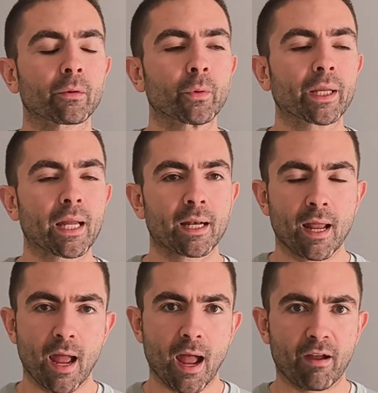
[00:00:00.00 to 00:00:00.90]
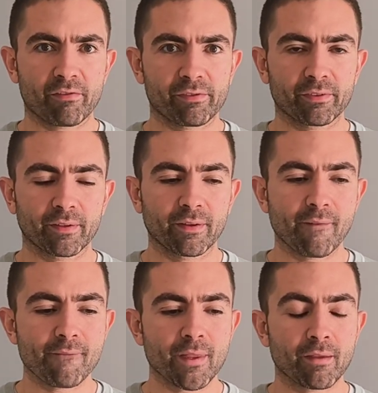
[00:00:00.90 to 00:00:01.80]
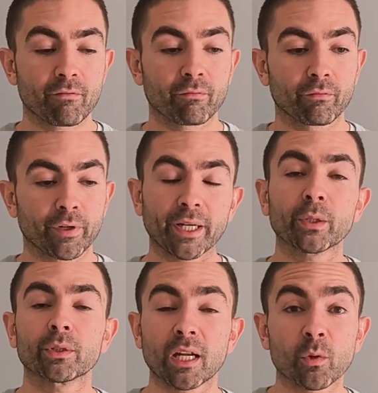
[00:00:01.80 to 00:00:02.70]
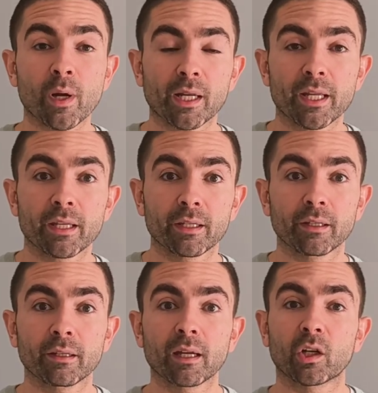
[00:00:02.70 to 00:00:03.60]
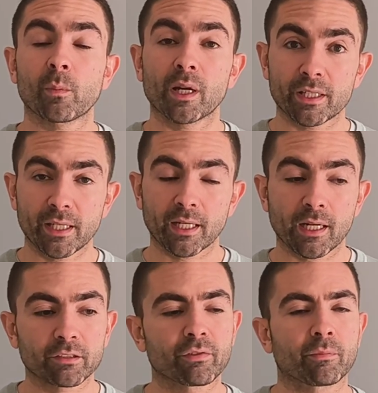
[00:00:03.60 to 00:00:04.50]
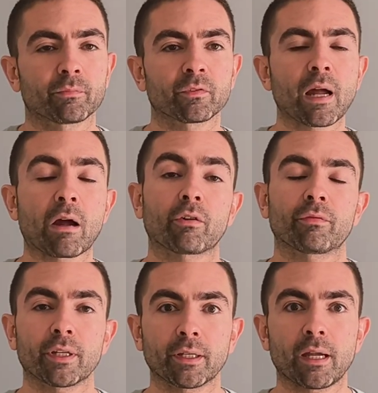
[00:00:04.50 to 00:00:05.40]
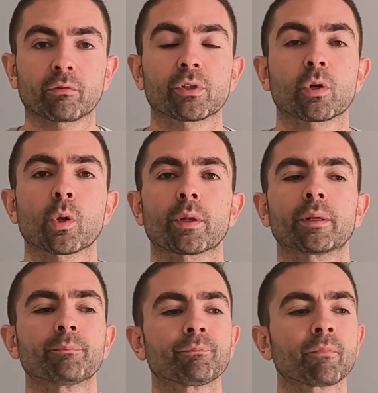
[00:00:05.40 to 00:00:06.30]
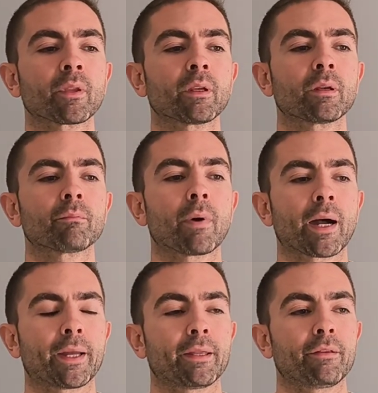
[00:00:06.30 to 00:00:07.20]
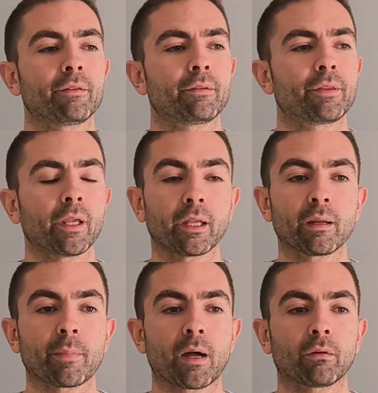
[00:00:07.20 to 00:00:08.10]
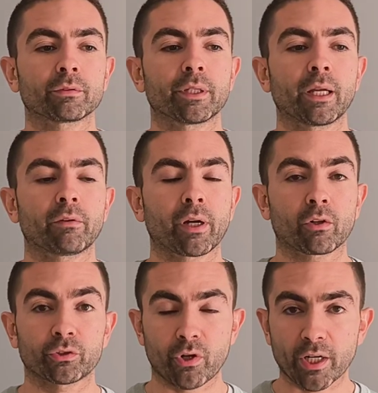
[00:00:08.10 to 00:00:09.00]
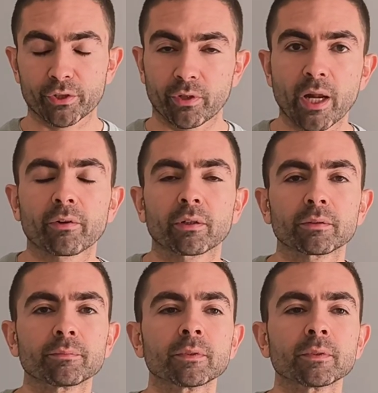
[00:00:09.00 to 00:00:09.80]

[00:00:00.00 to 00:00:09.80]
we can have very good anomaly signals from out of the autoencoder by thinking about the reconstruction error.